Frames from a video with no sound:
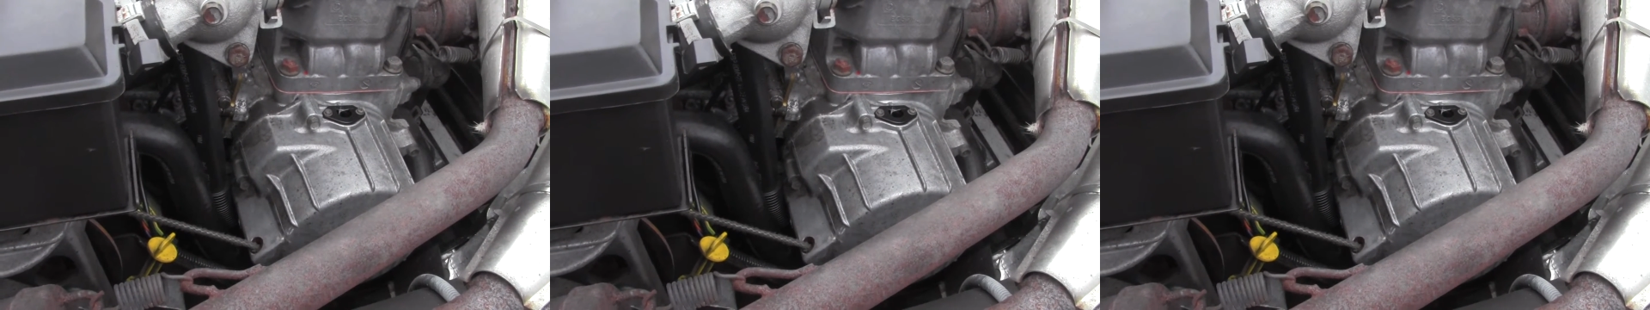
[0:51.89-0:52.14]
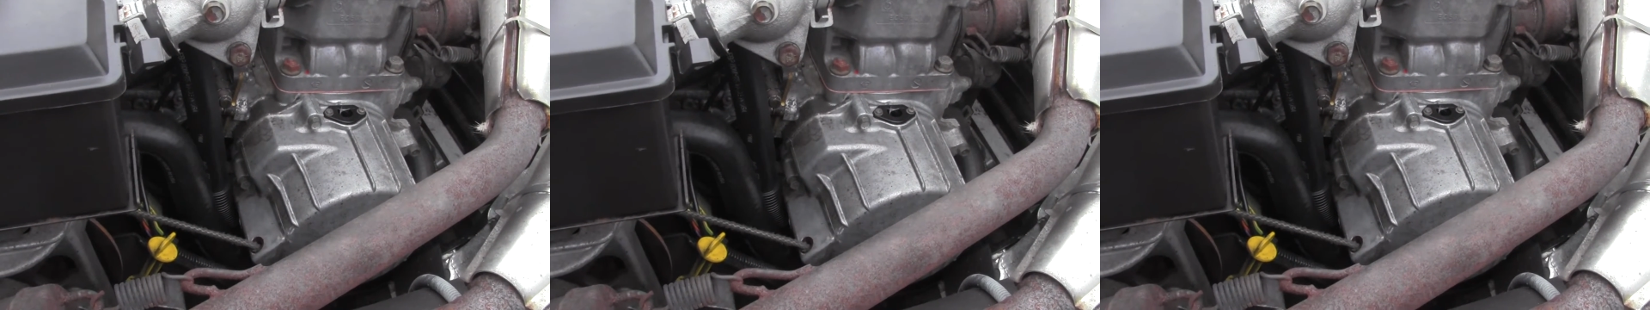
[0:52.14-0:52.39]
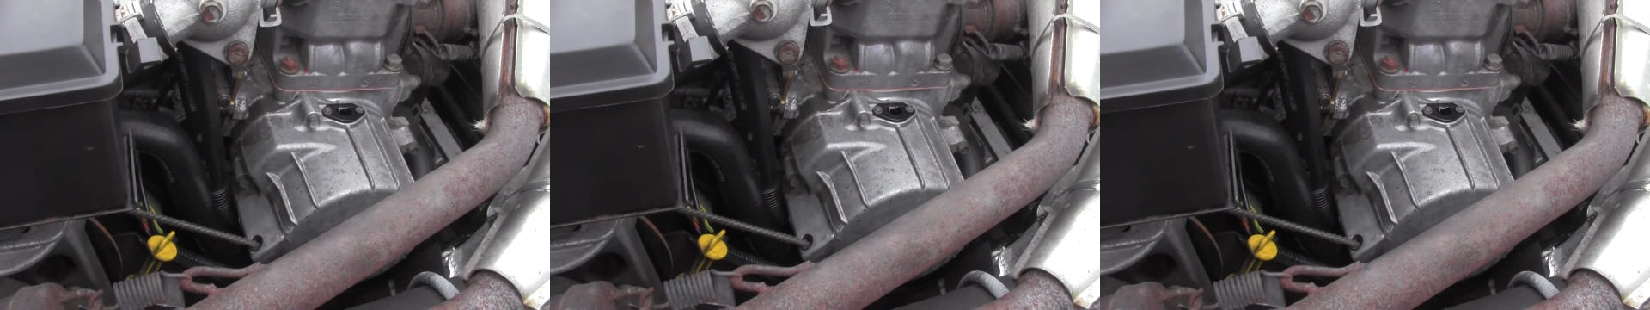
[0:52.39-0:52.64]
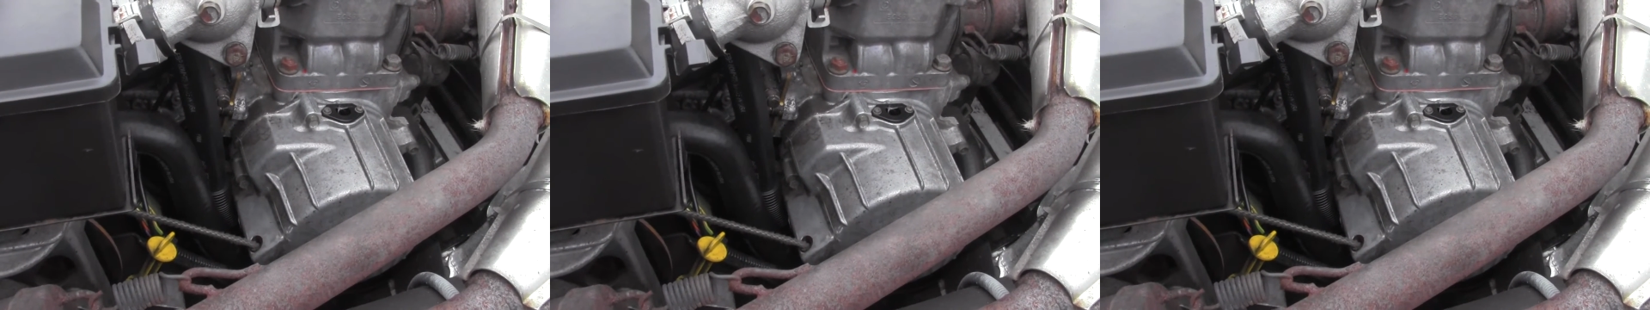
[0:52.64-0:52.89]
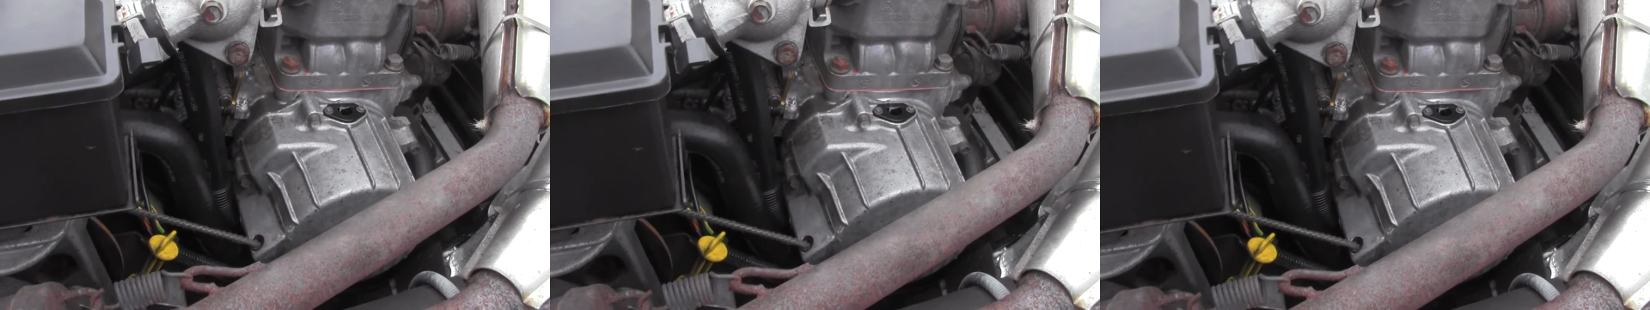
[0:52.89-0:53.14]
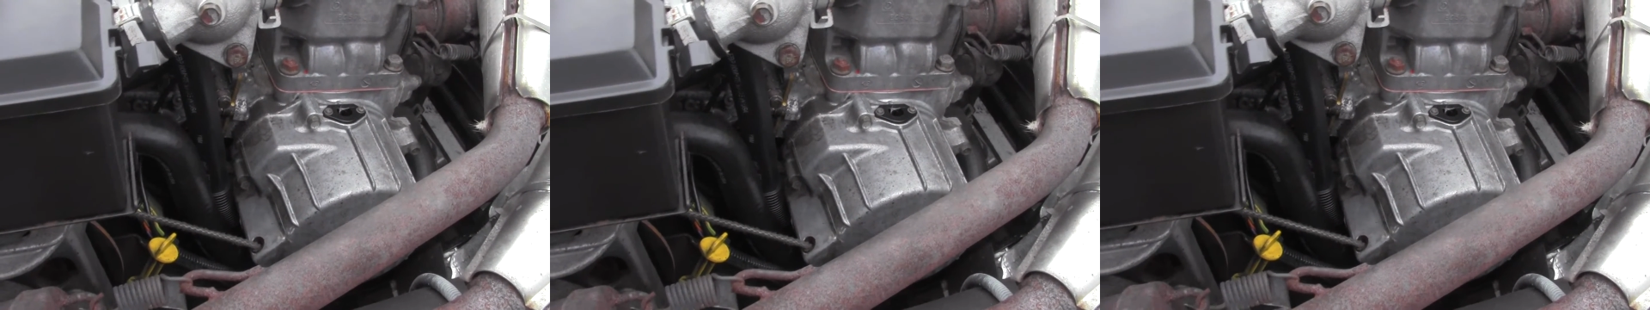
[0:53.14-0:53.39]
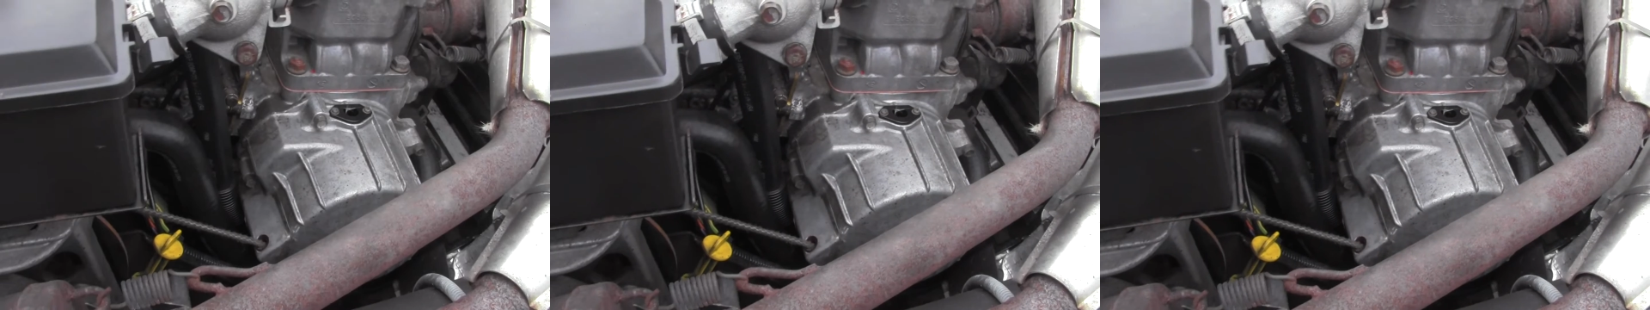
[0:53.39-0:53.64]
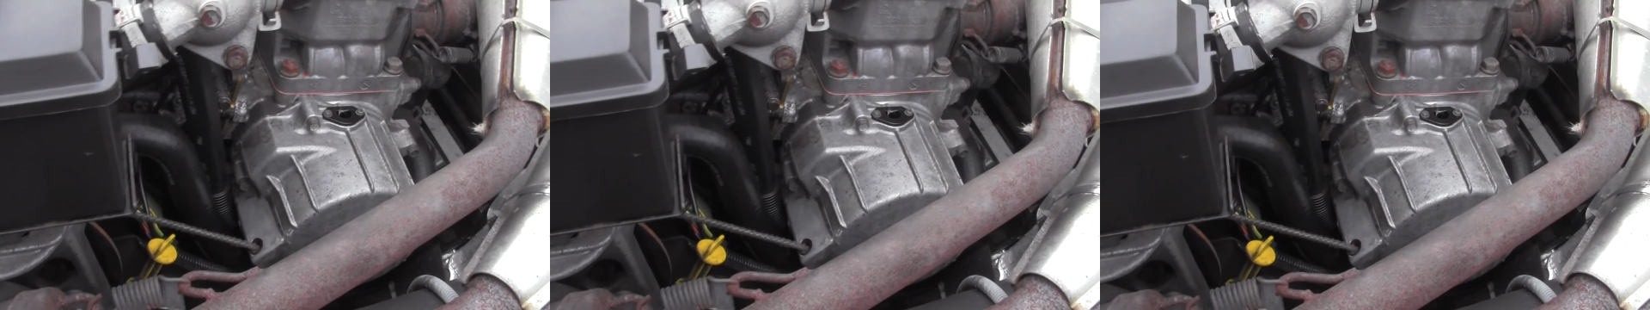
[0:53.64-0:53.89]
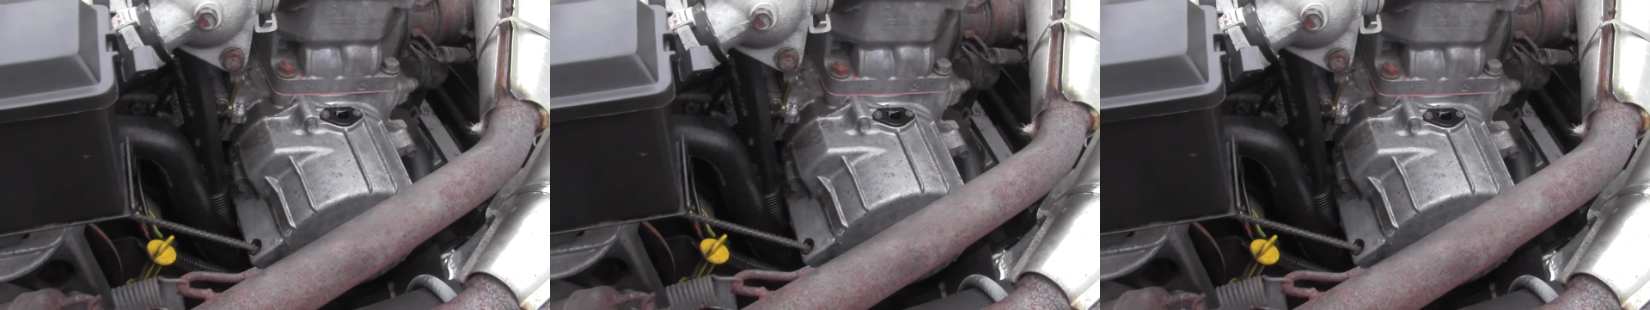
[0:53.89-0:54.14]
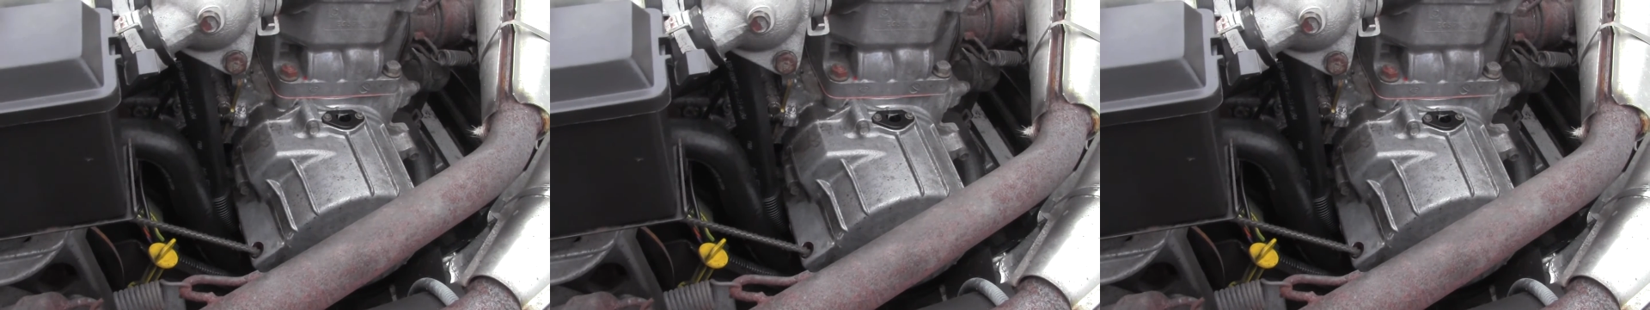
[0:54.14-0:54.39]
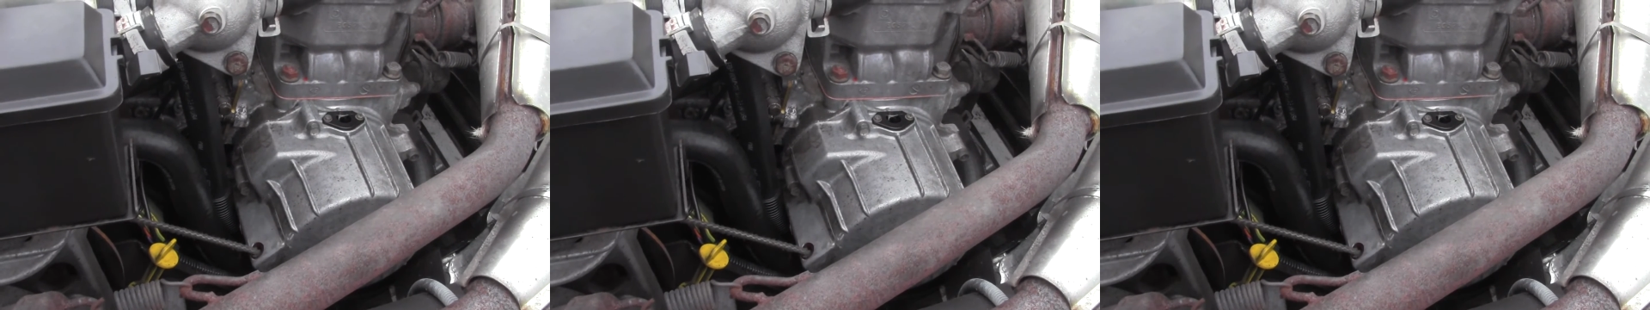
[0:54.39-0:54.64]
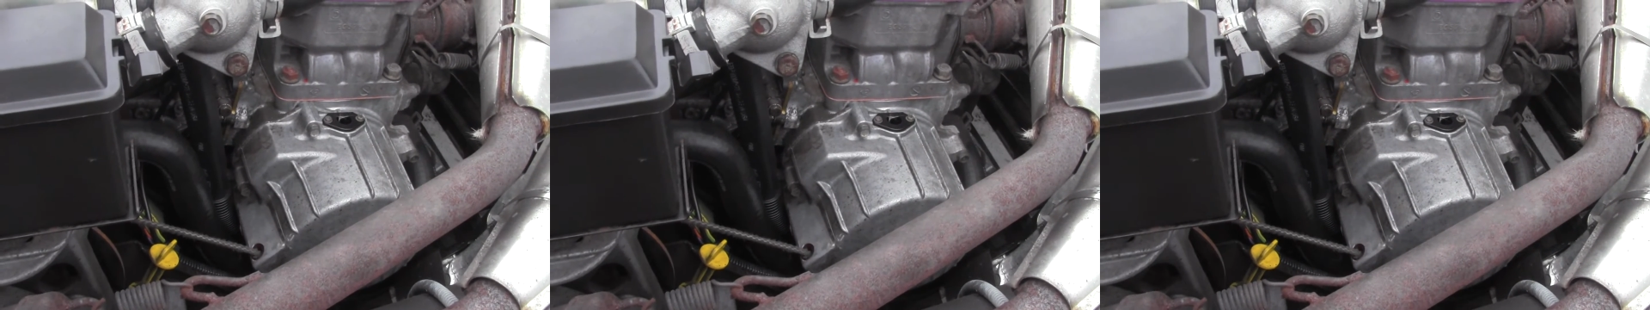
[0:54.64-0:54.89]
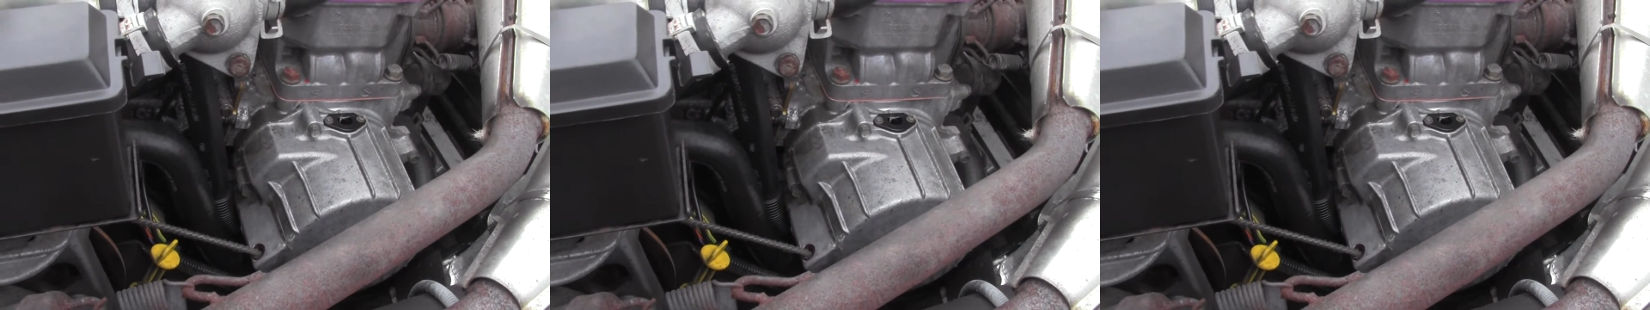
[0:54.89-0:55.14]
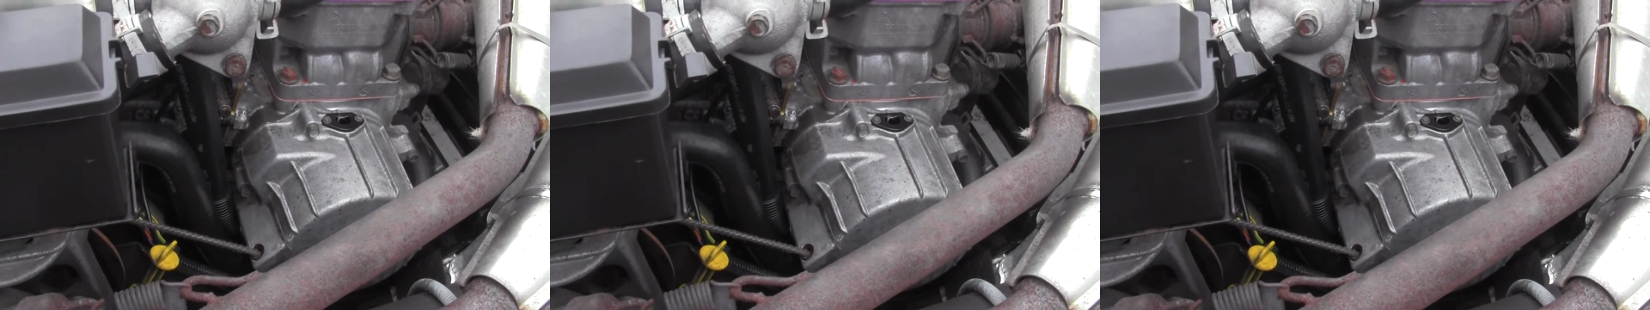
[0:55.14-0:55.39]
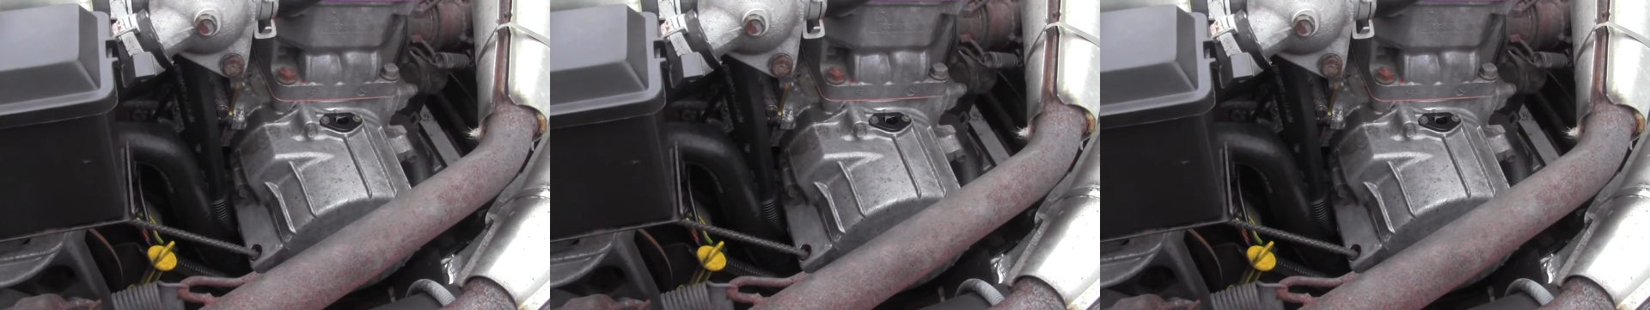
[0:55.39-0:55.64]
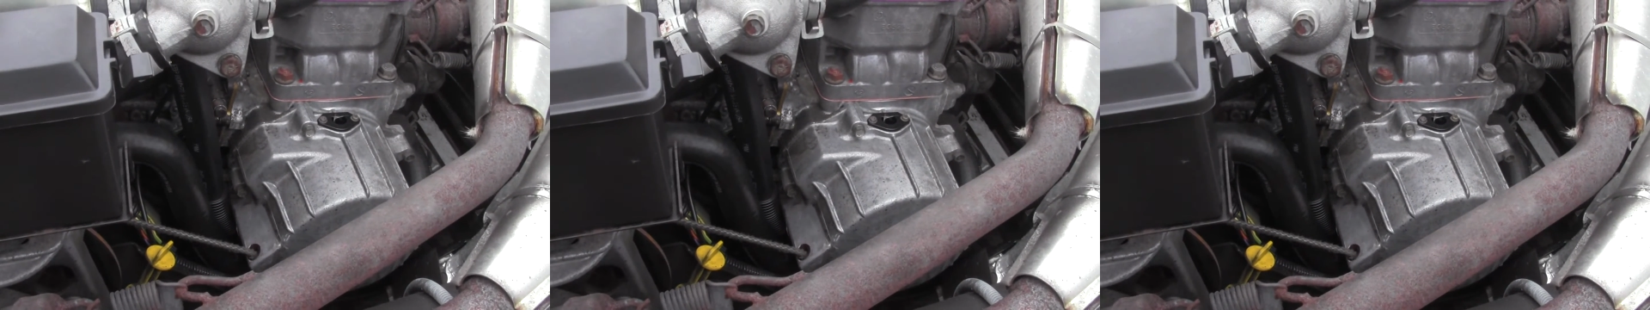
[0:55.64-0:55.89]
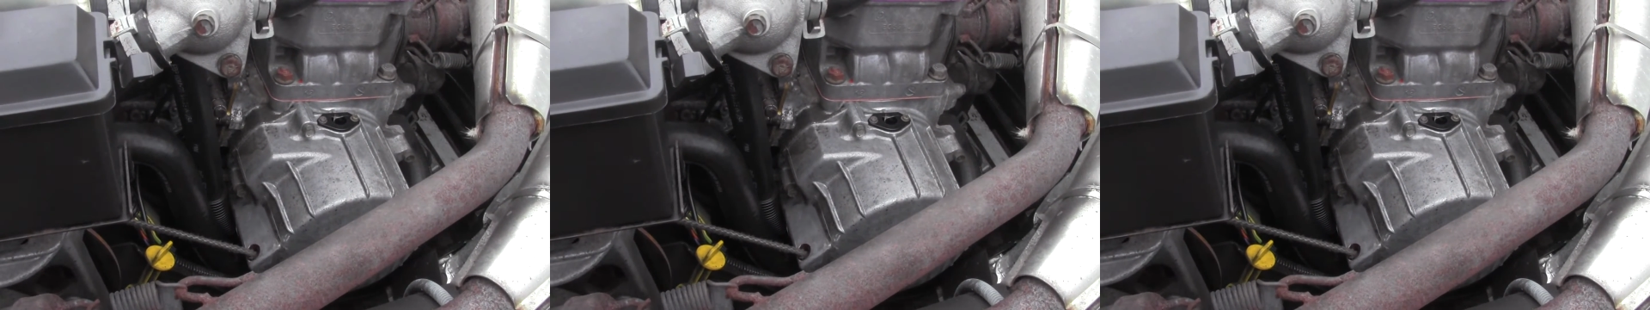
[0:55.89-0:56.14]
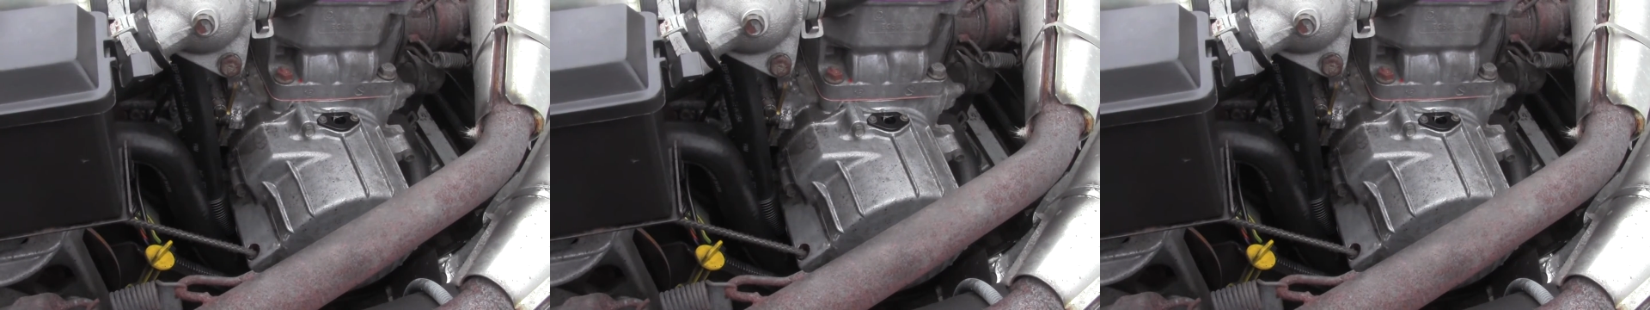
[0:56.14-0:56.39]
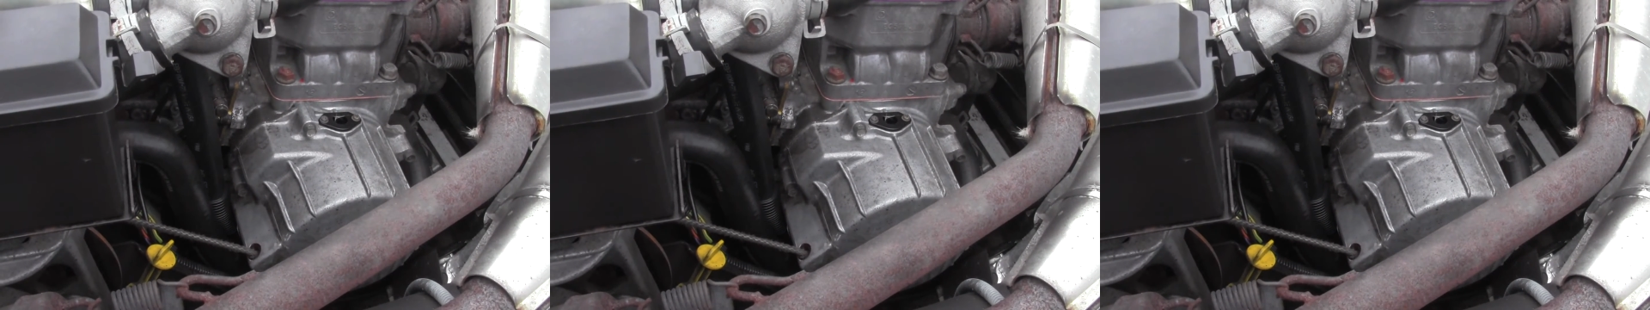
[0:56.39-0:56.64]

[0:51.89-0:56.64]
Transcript: [unreadable: no face in view]